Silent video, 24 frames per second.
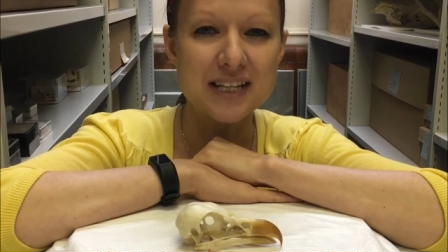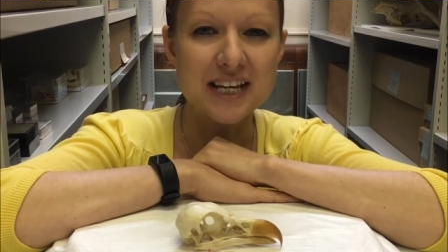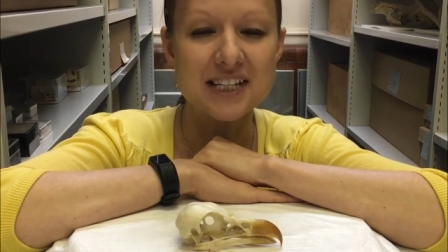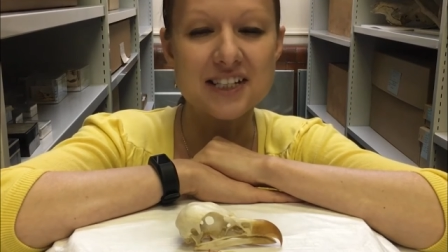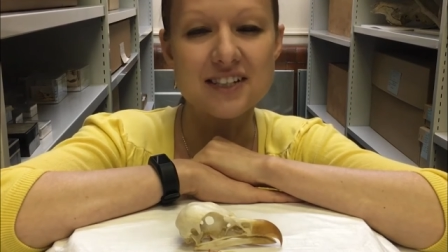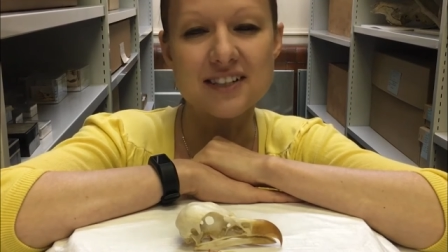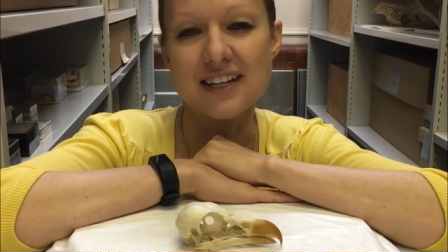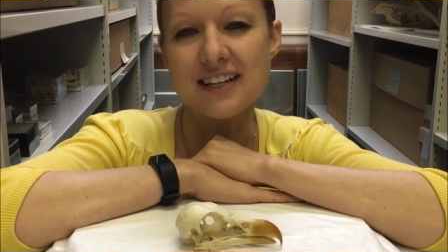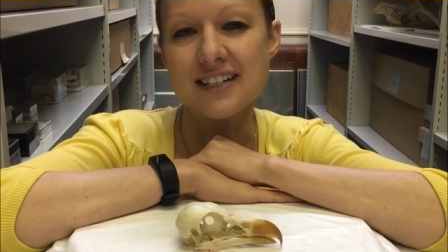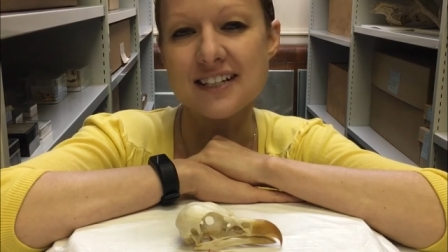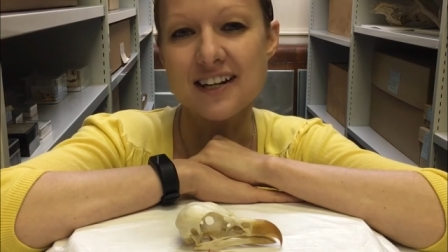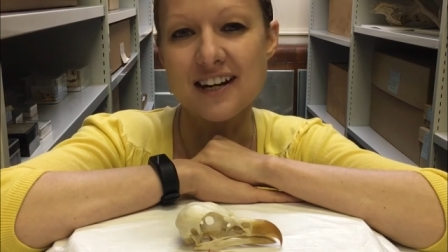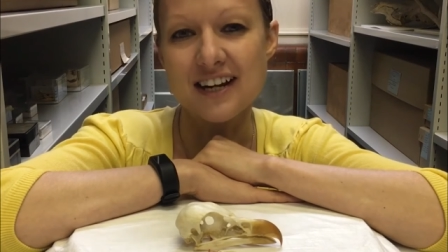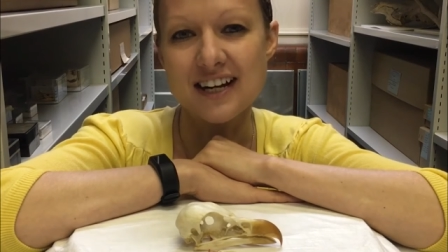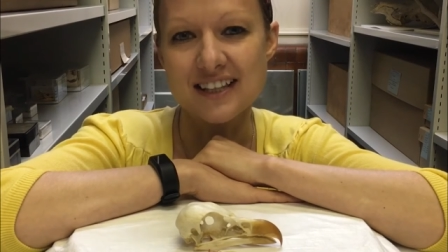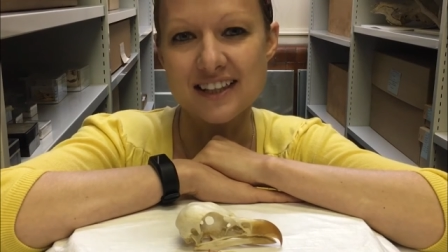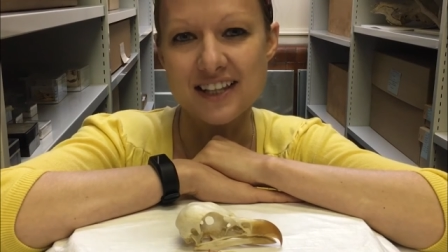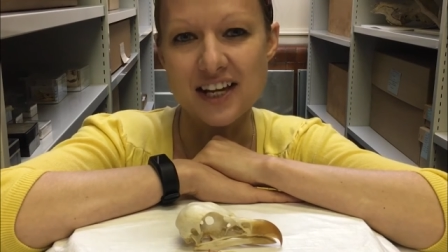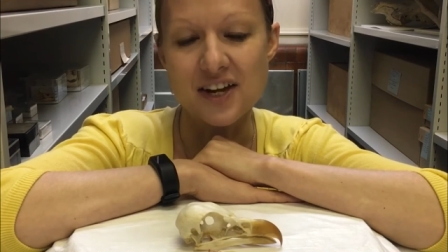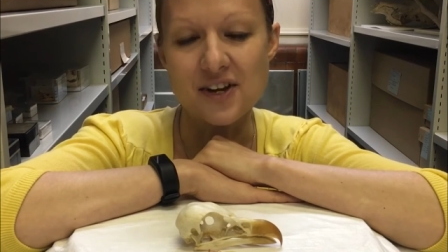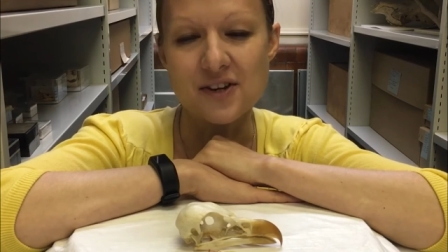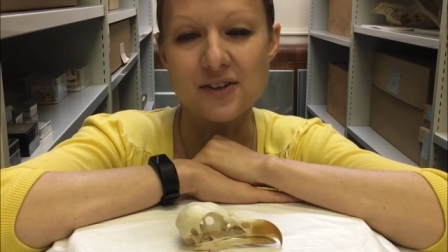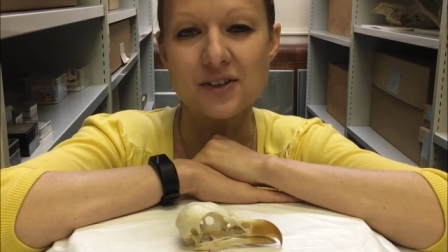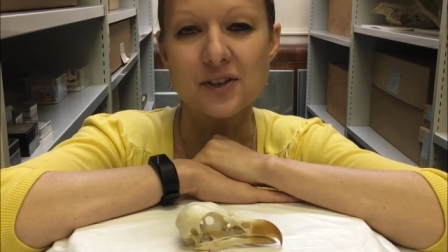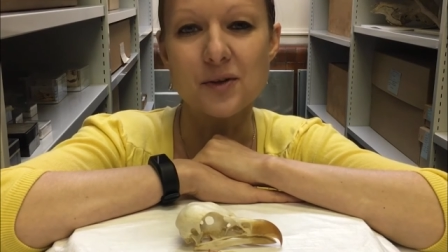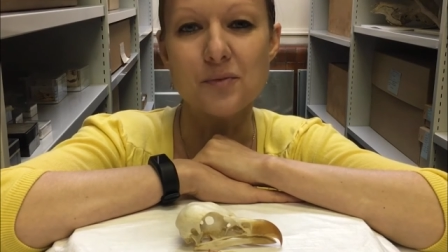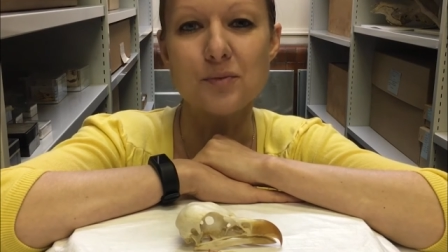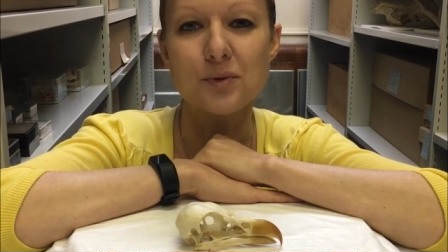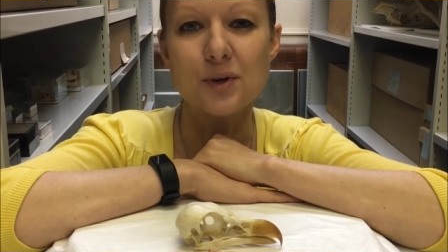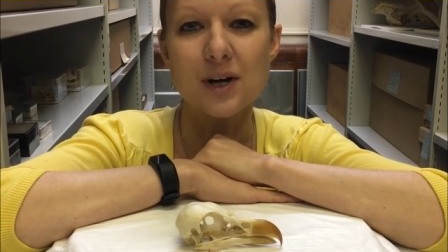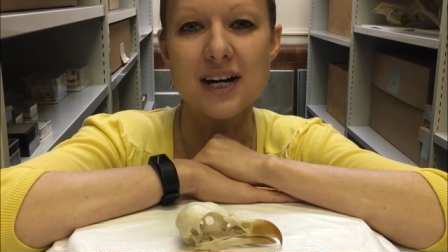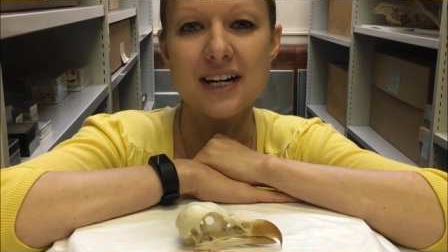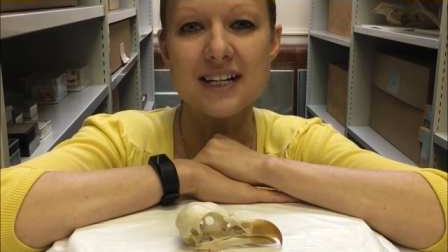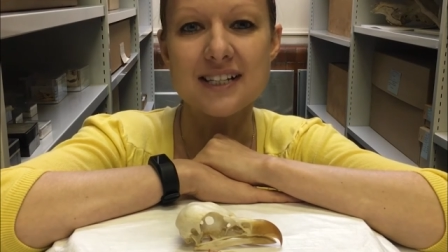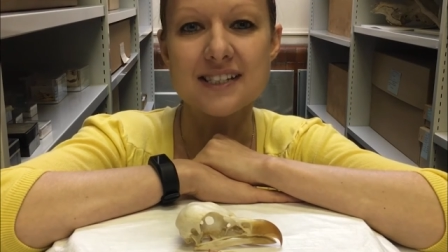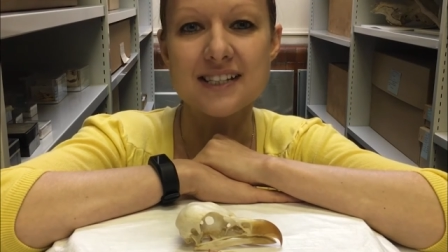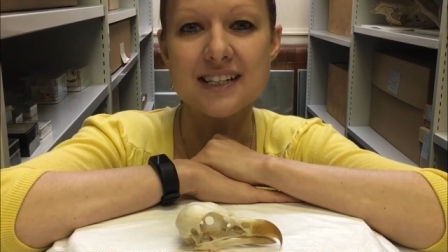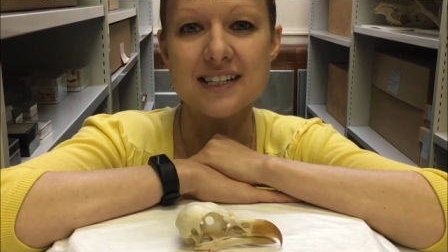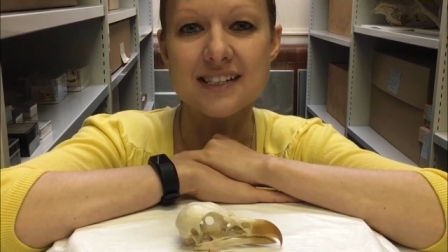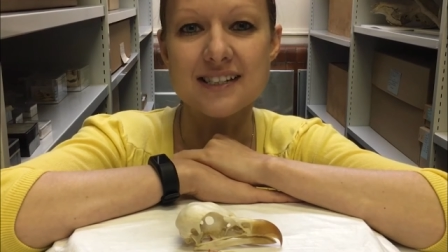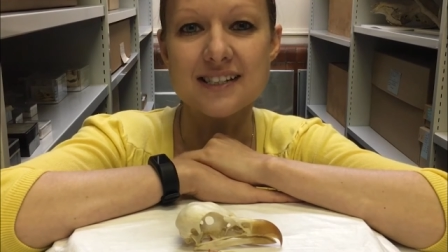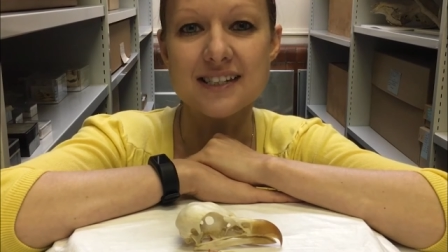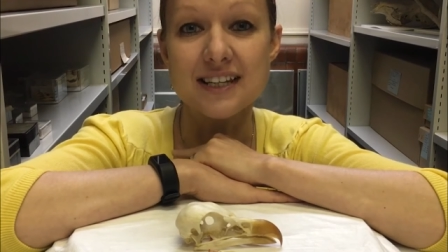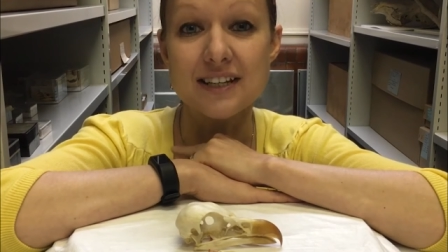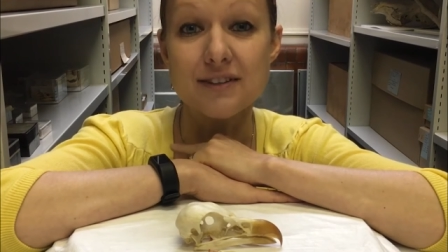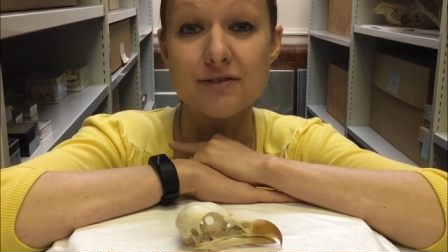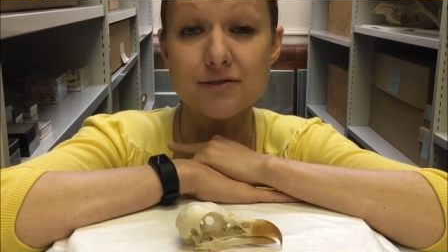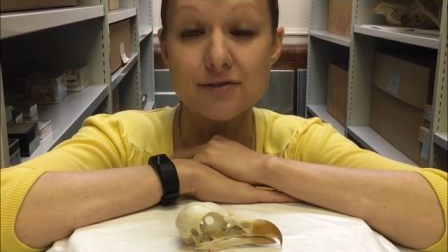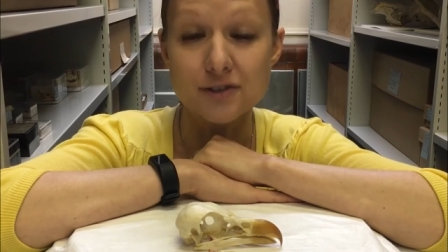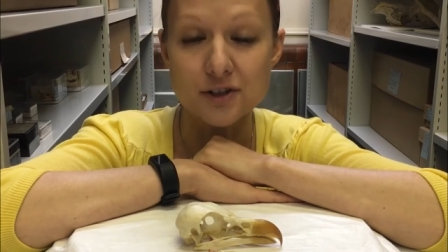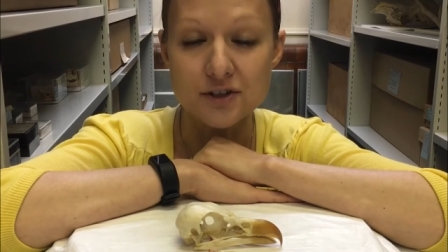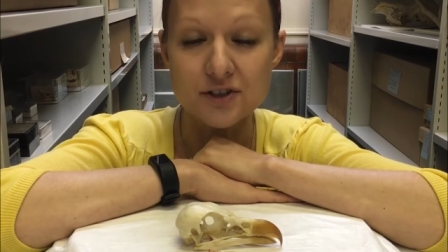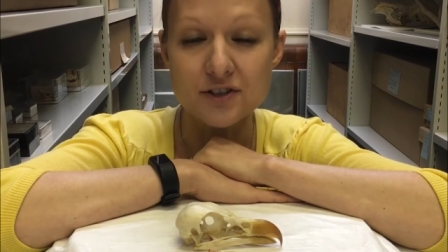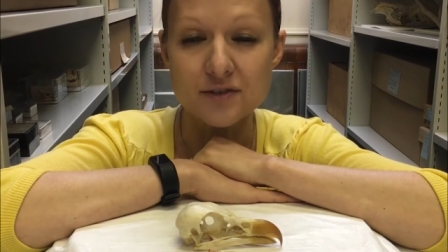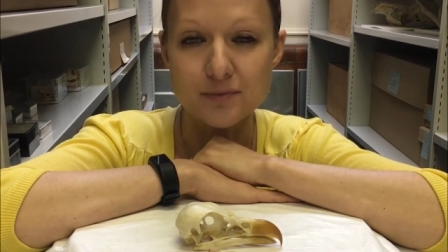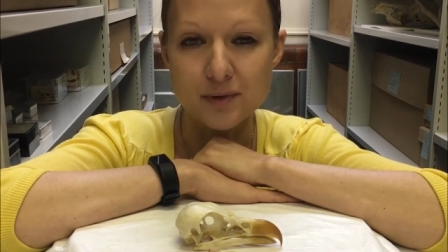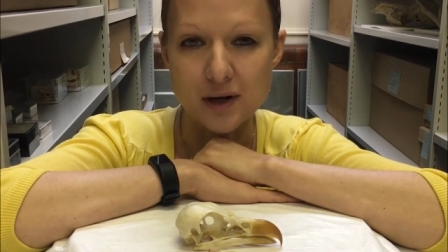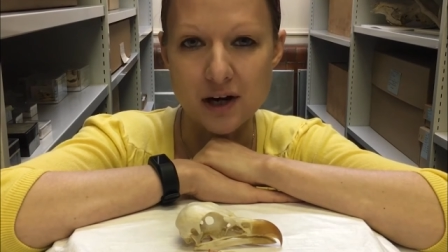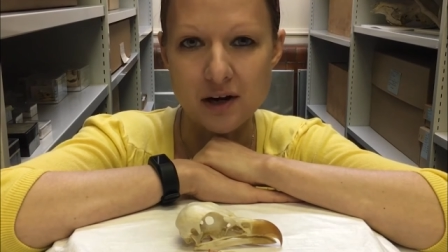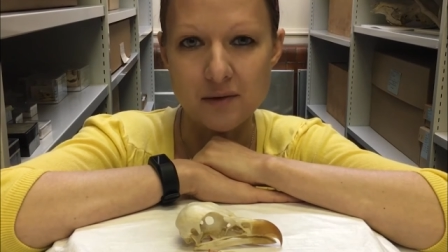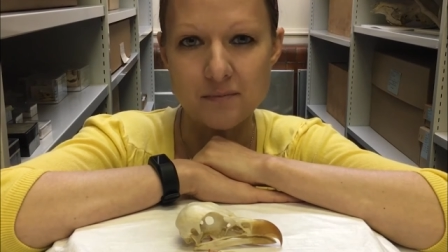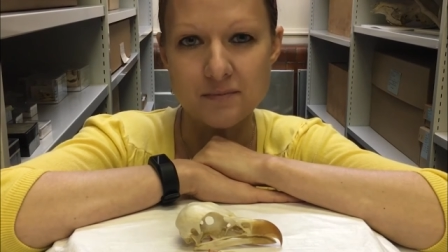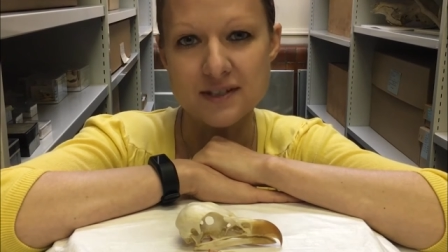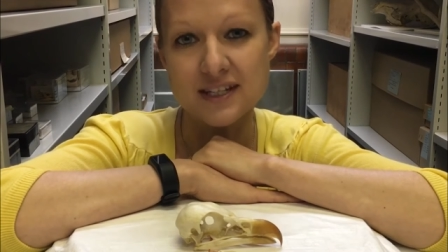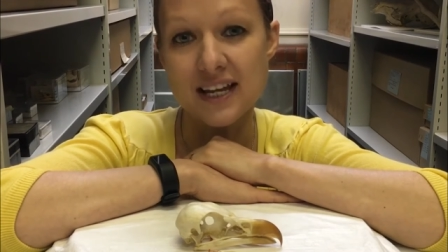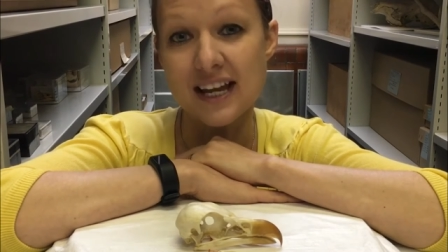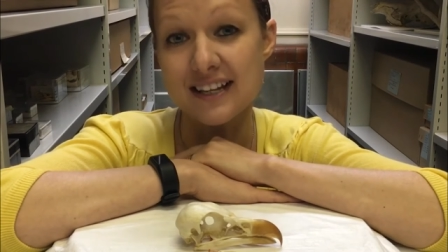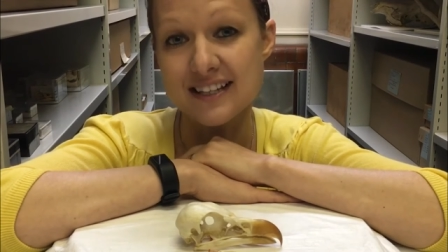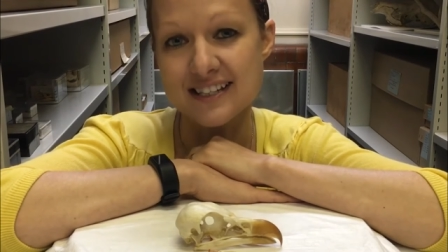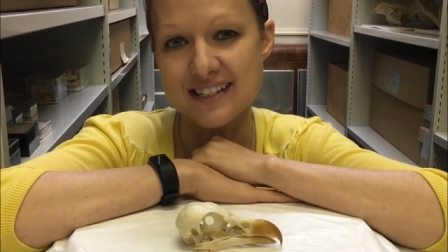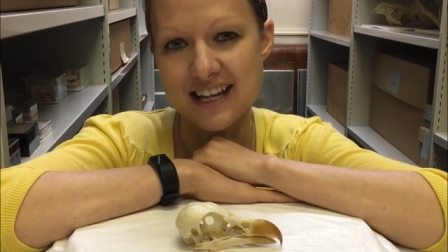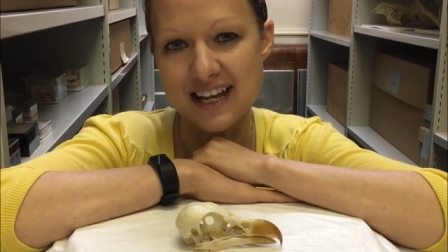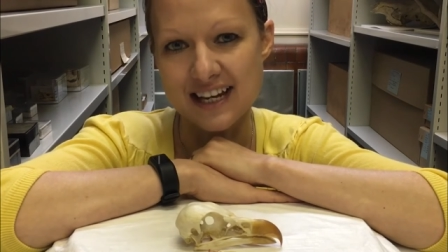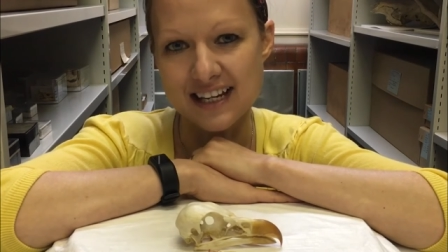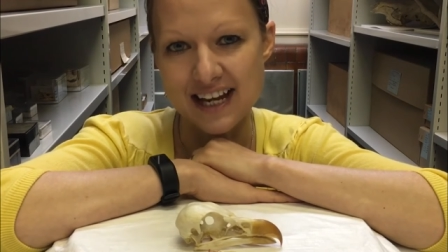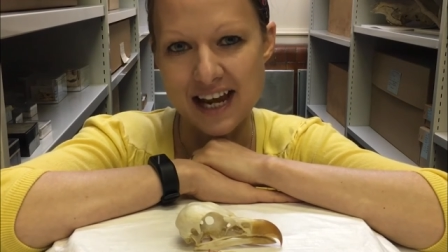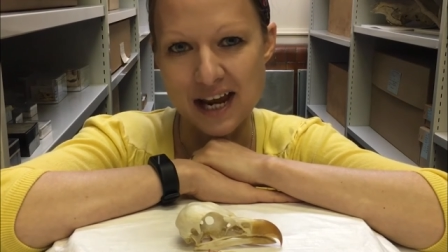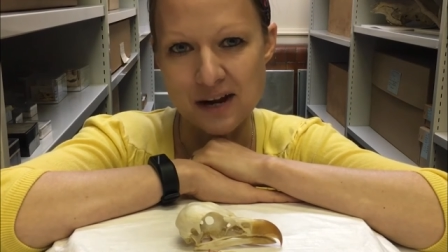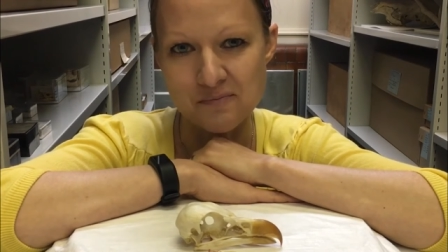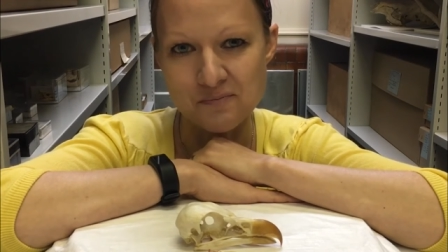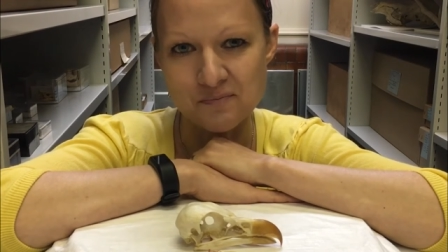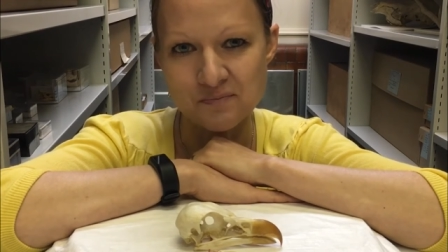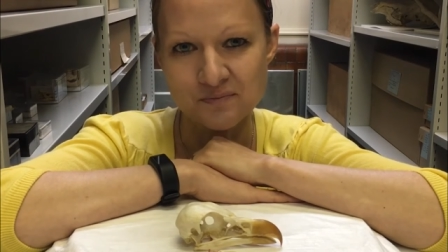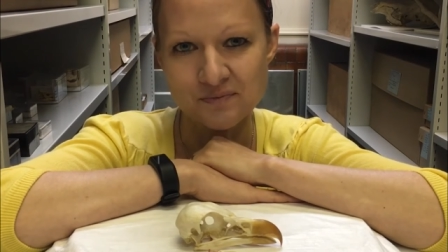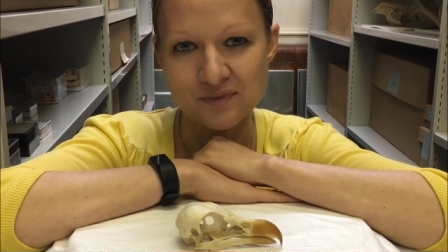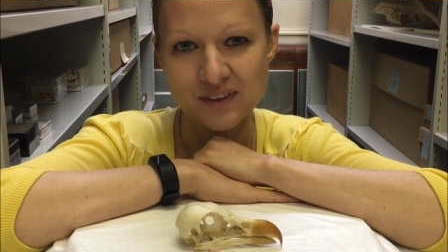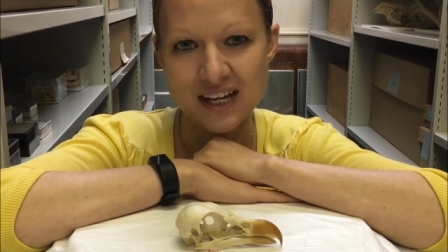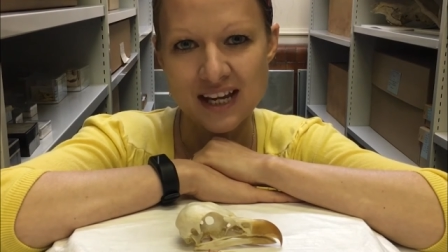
um, of their diet, though, comprises the fruit of palms, hence their name.